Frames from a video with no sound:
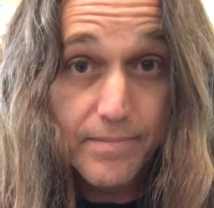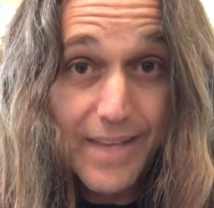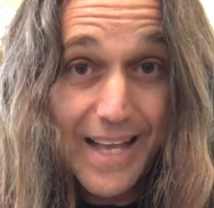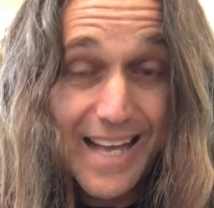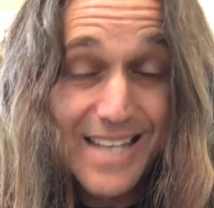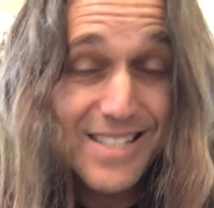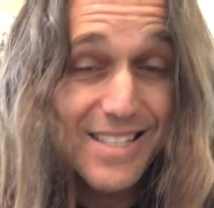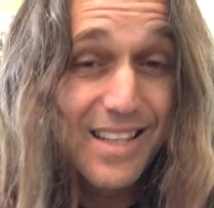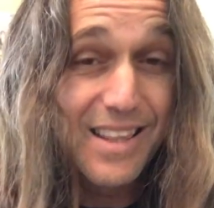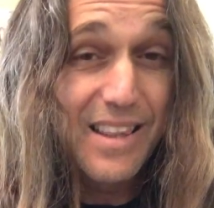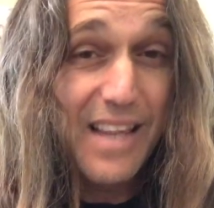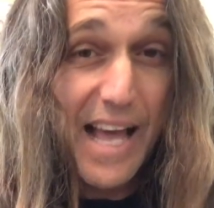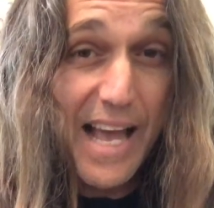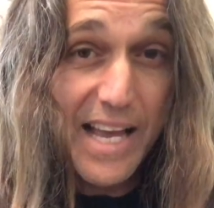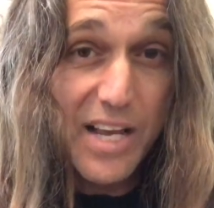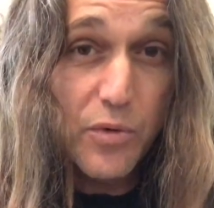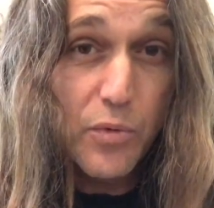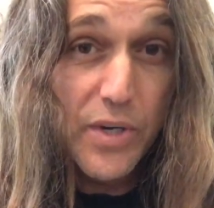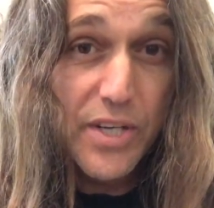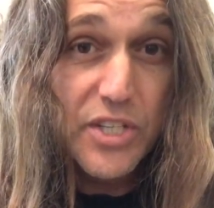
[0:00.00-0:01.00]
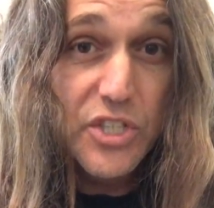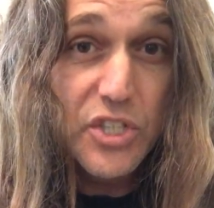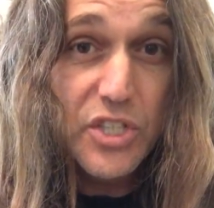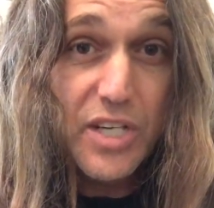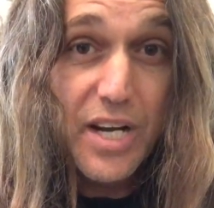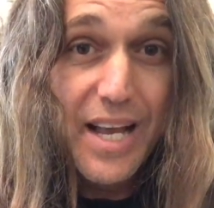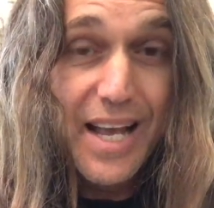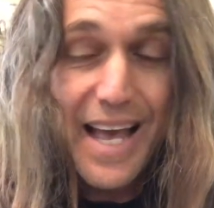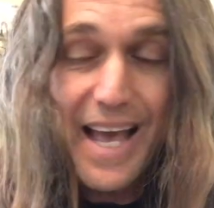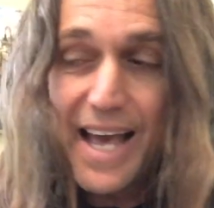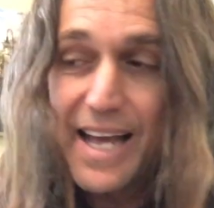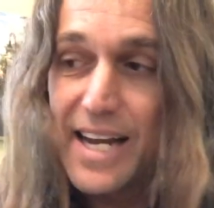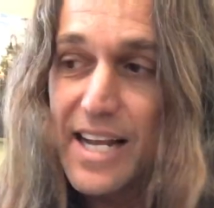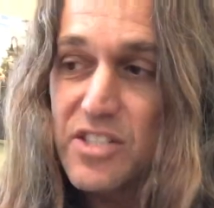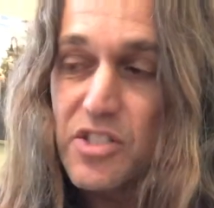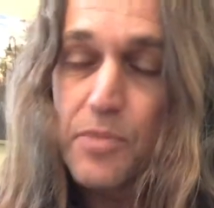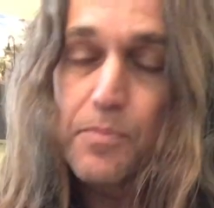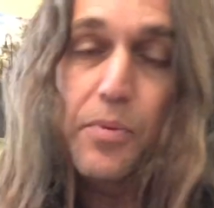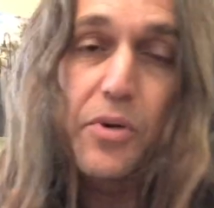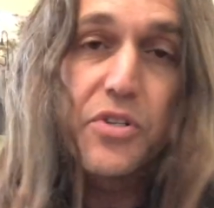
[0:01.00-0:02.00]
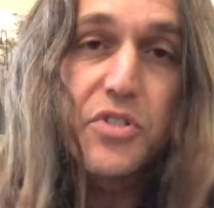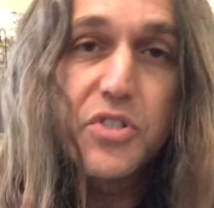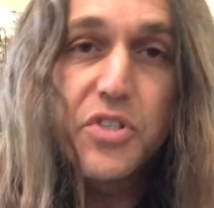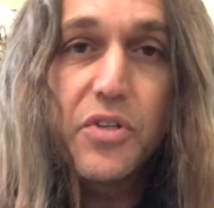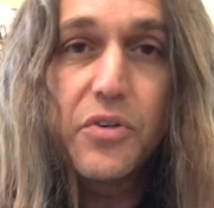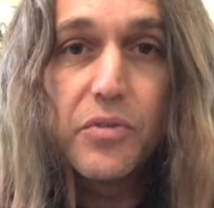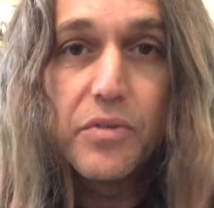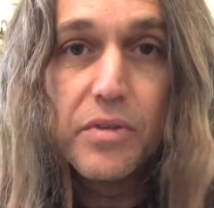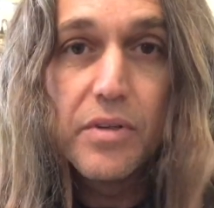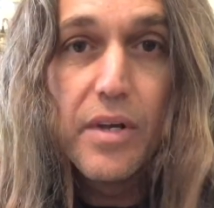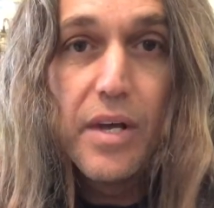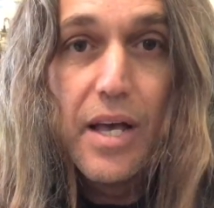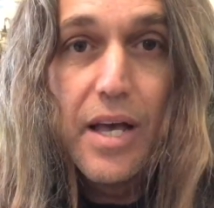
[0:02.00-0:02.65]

as a language and as a pursuit,